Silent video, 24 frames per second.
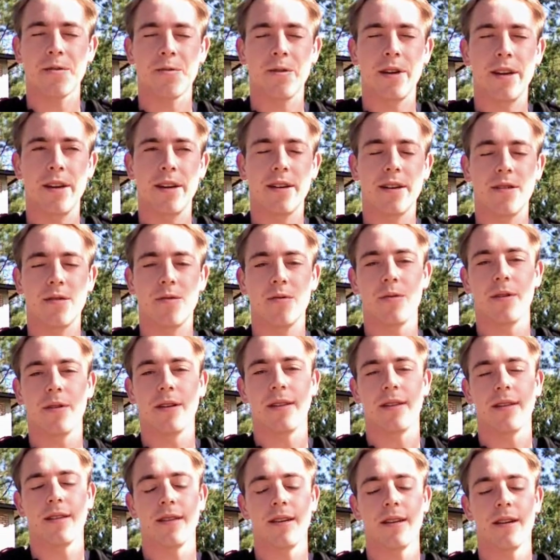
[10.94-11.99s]
week
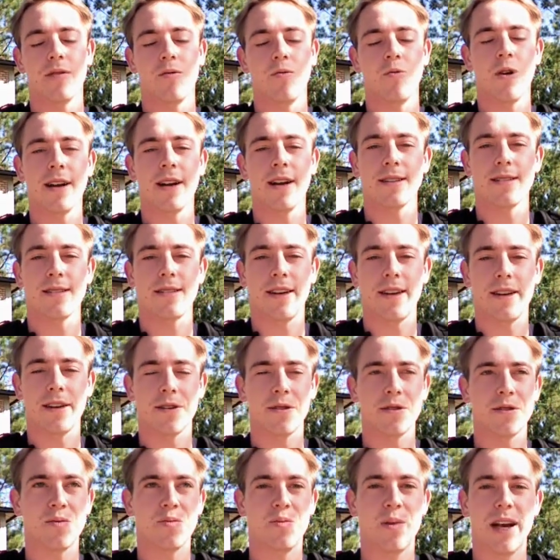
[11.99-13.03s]
with West
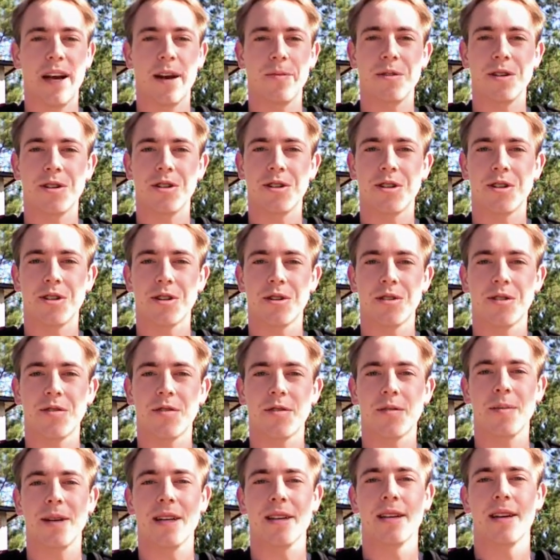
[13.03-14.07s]
Acres Baptist Church
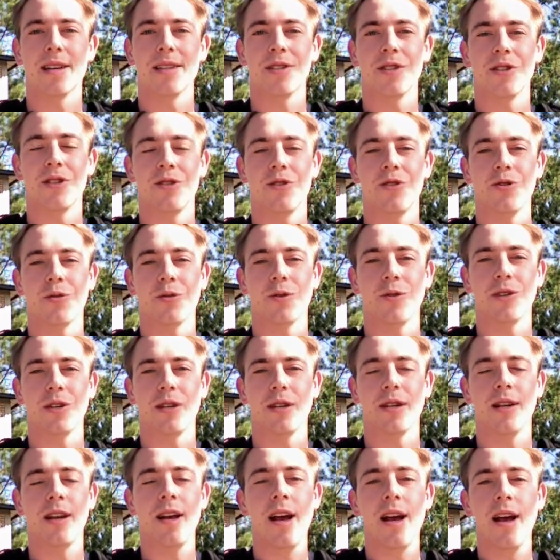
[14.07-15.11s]
from Augusta,
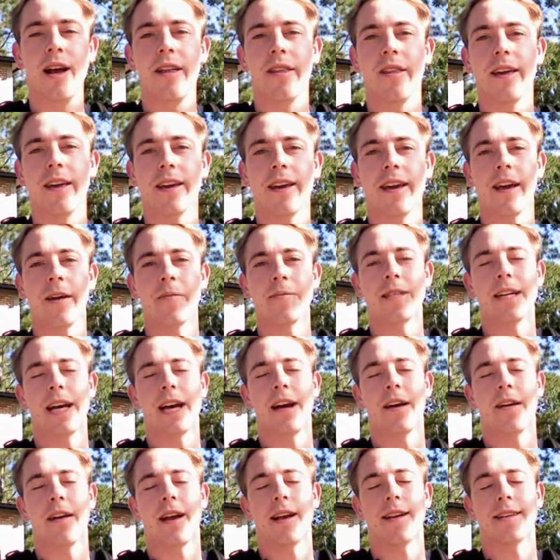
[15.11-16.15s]
Georgia. They came
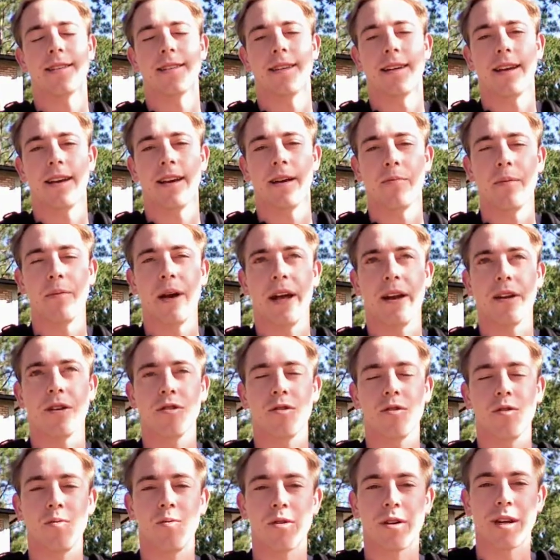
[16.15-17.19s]
down as a
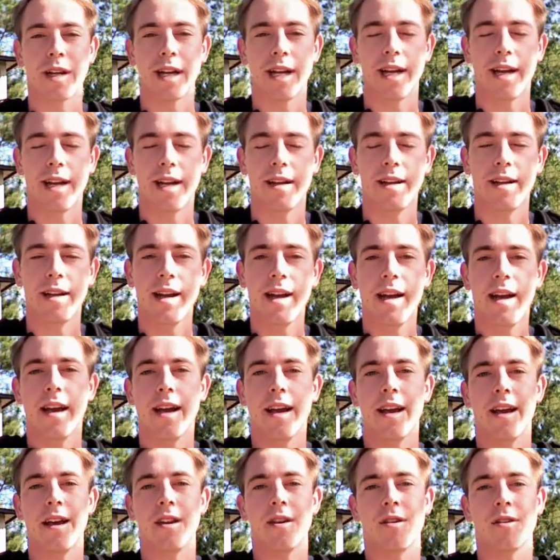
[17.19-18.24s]
medical brigade
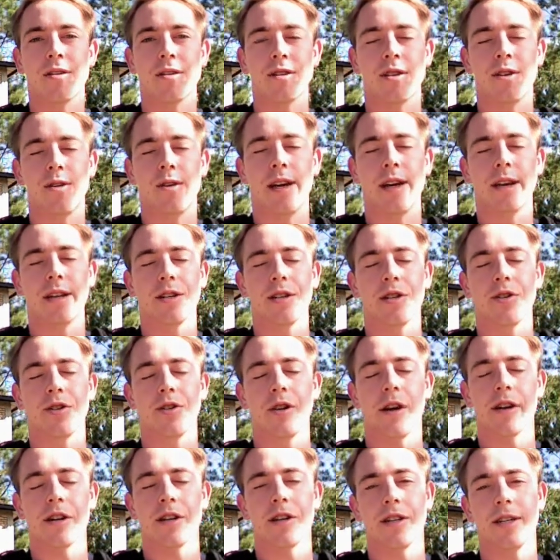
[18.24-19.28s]
and also a
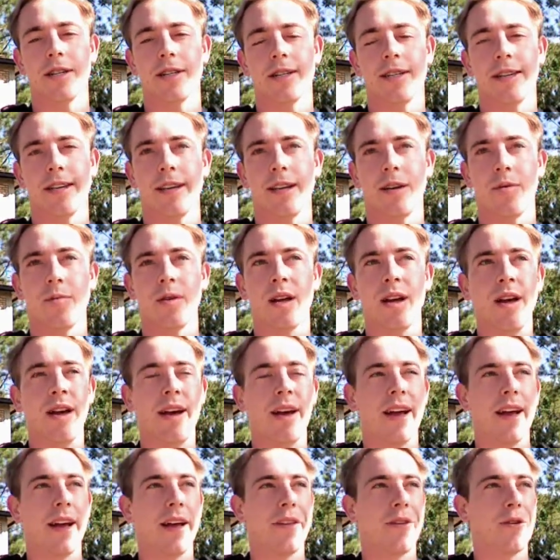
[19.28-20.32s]
construction team,
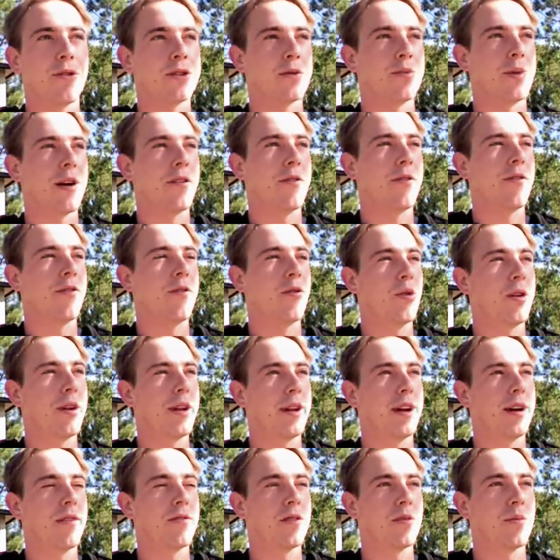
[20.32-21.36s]
and there was about
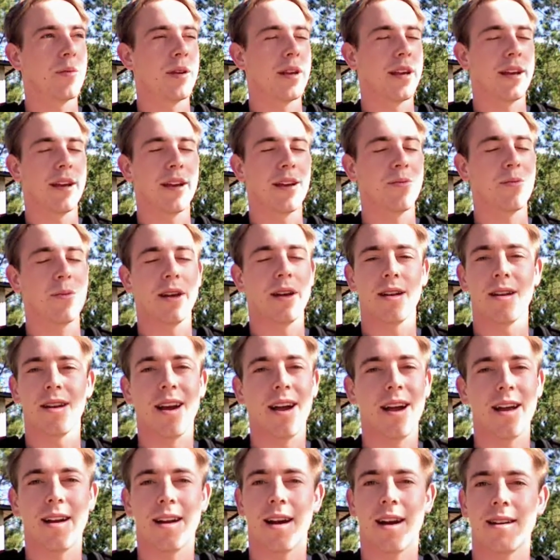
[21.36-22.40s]
40 of them, and me and
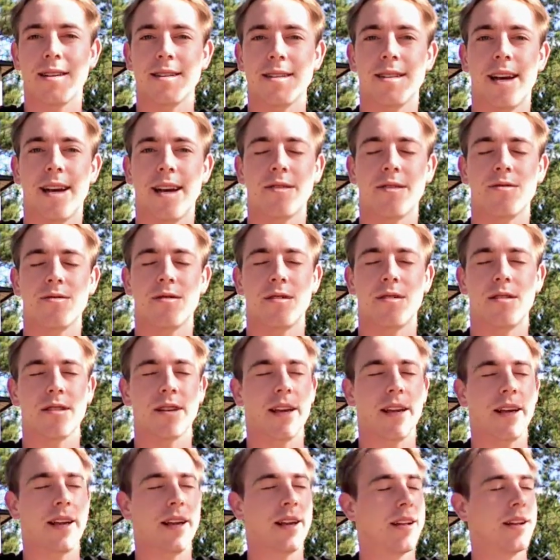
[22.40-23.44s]
Hayden got to tag
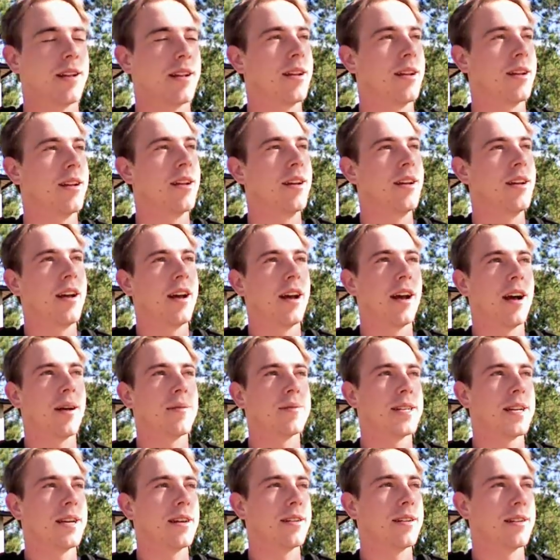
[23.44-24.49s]
along, and
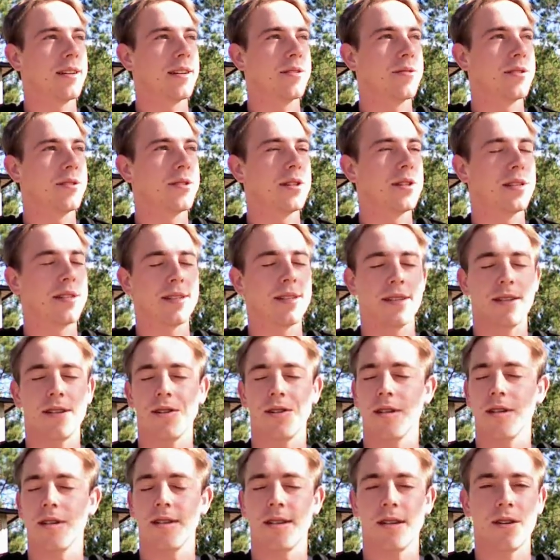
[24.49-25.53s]
I'm telling you, it was
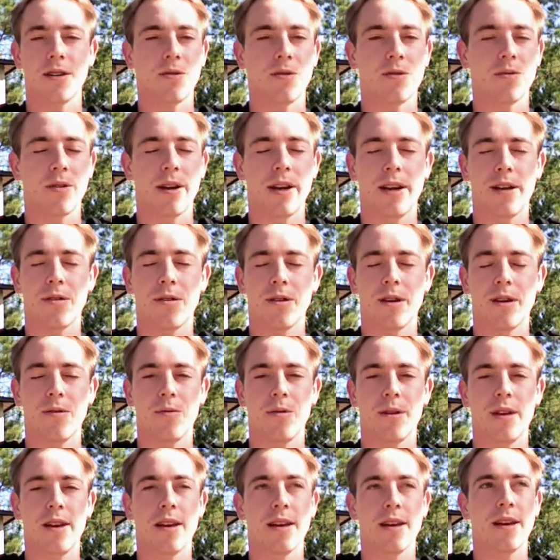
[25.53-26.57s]
just a great, great
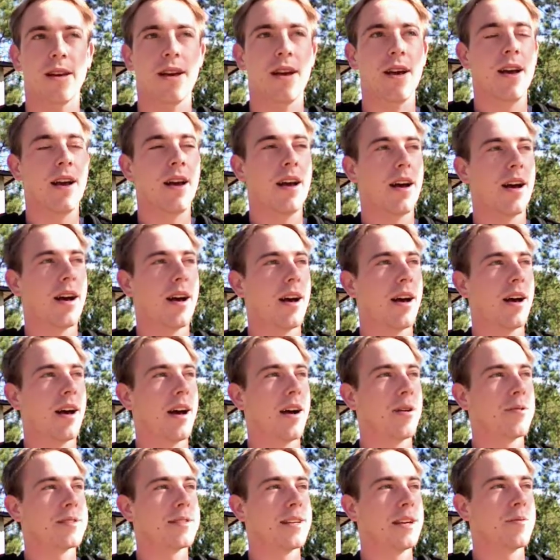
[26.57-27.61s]
week.
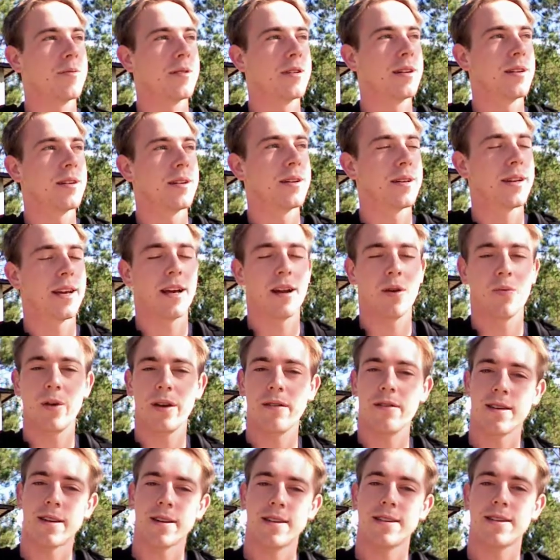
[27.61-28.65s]
I was able to kind of
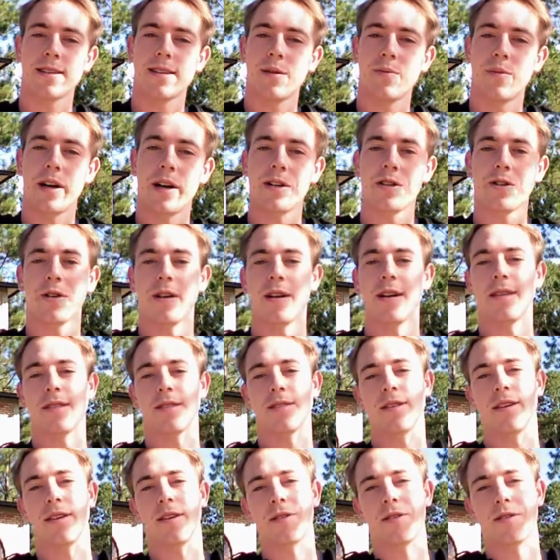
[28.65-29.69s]
be like a
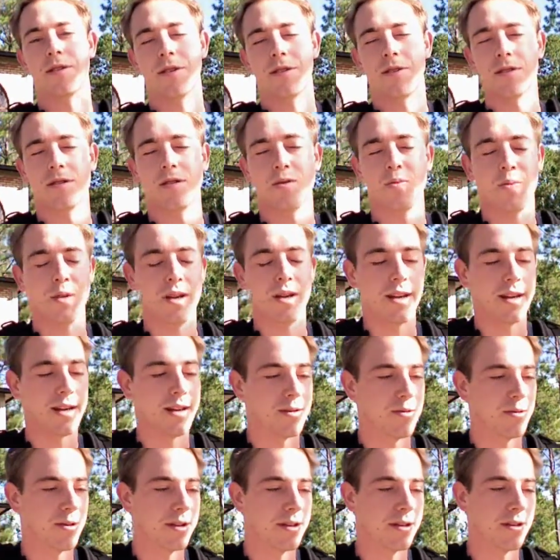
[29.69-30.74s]
semi-translator, so to
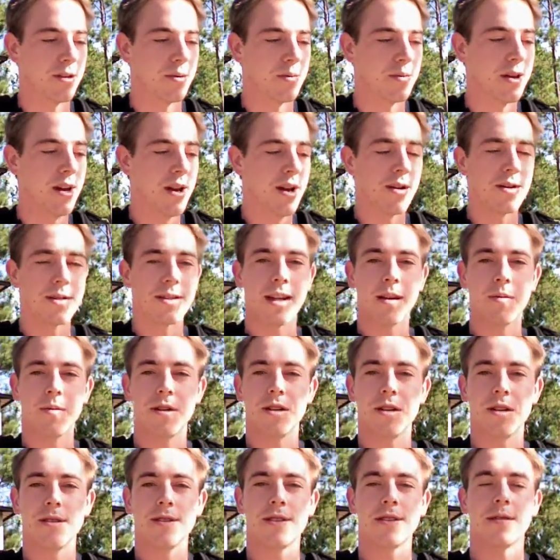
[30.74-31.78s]
speak, with them. I was able
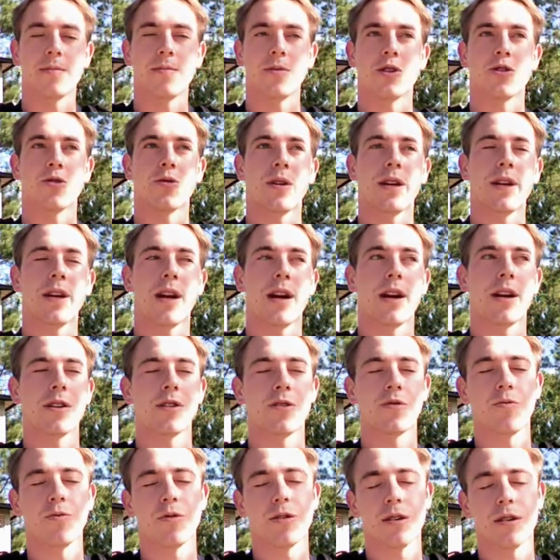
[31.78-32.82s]
to do some
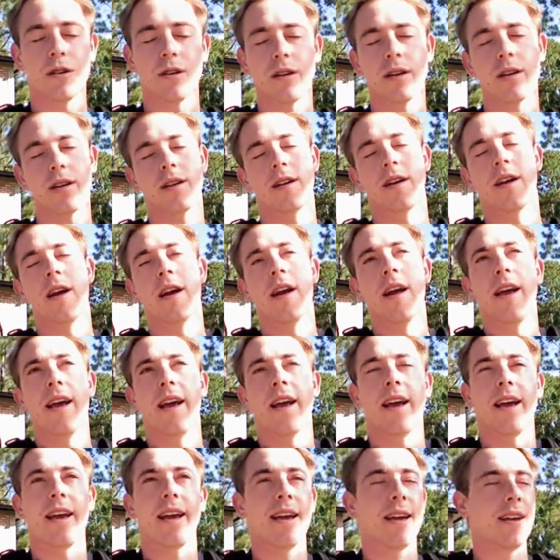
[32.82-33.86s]
triage work,
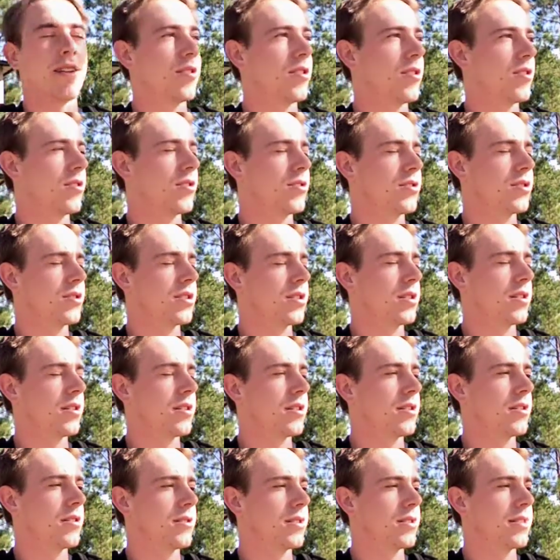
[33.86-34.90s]
and
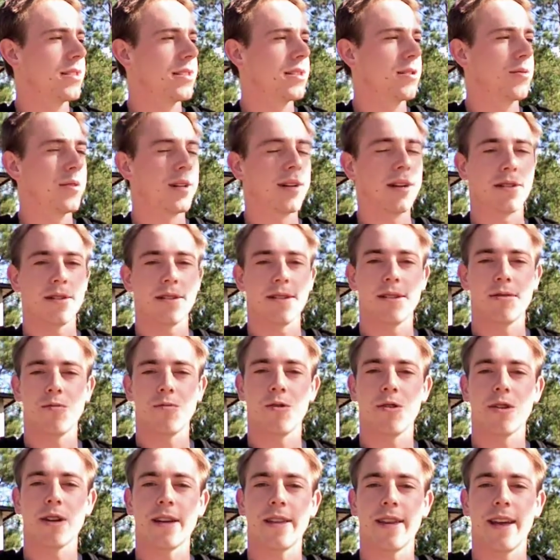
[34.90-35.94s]
also, let's see what else,
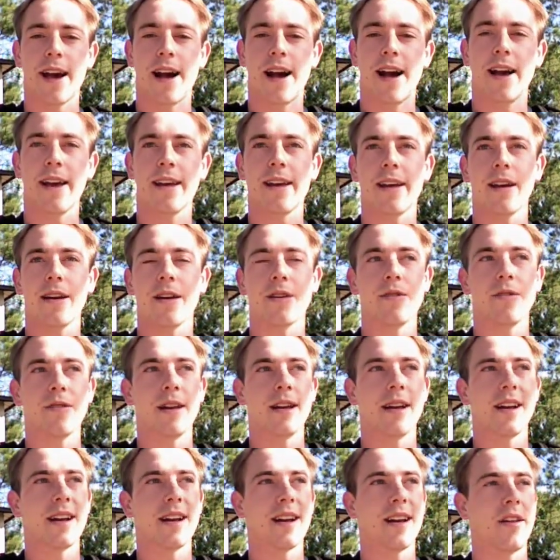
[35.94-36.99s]
work in the eye care
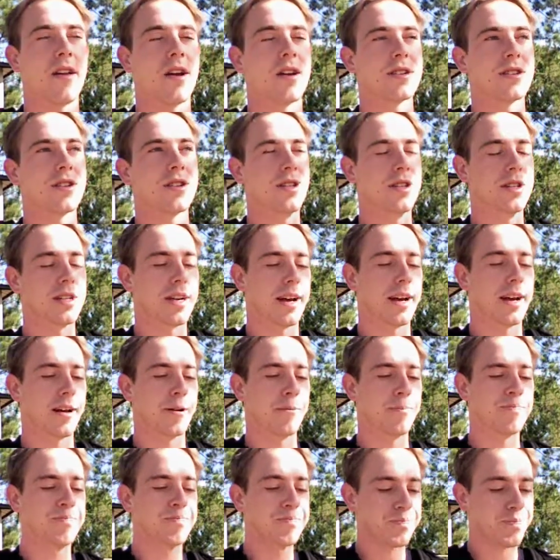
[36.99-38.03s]
clinic, and also just kind
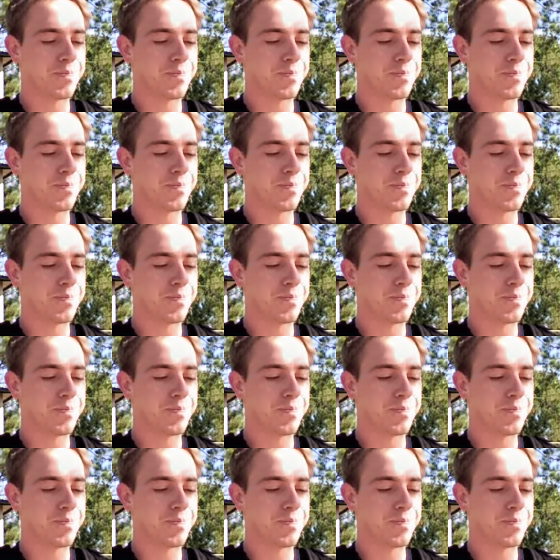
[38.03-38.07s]
of